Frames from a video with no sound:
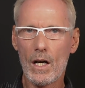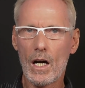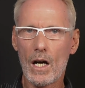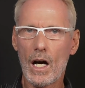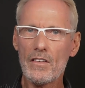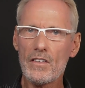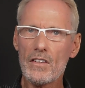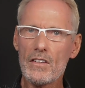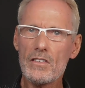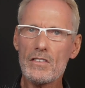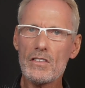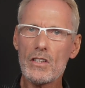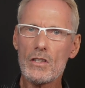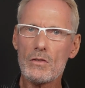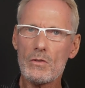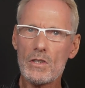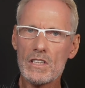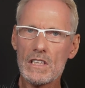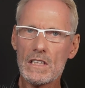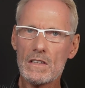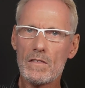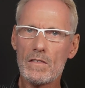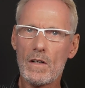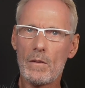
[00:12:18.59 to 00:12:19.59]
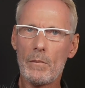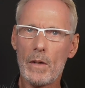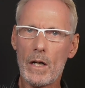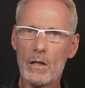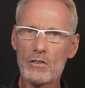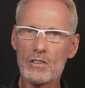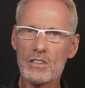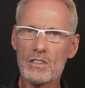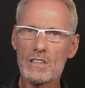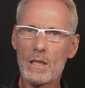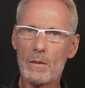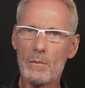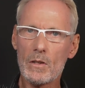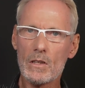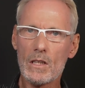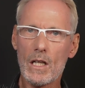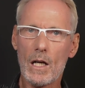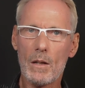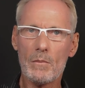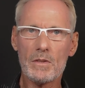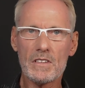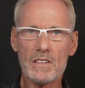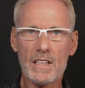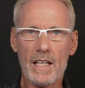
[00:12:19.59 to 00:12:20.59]
Other than the risk of a mild stomach
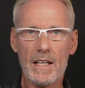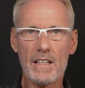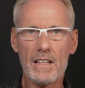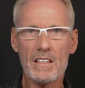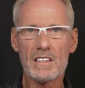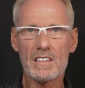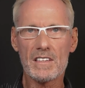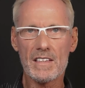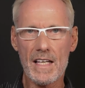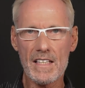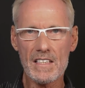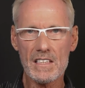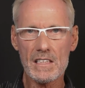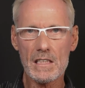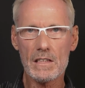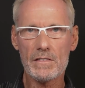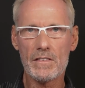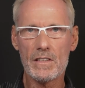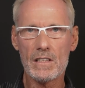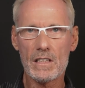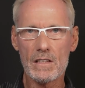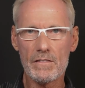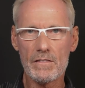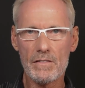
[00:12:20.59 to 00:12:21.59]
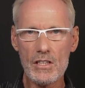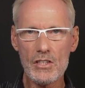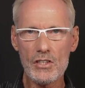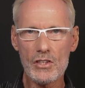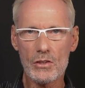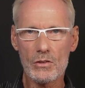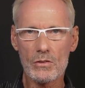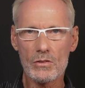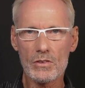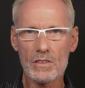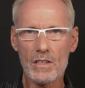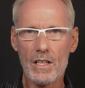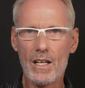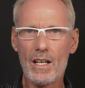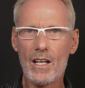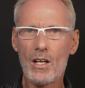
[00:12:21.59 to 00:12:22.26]
upset in sensitive individuals,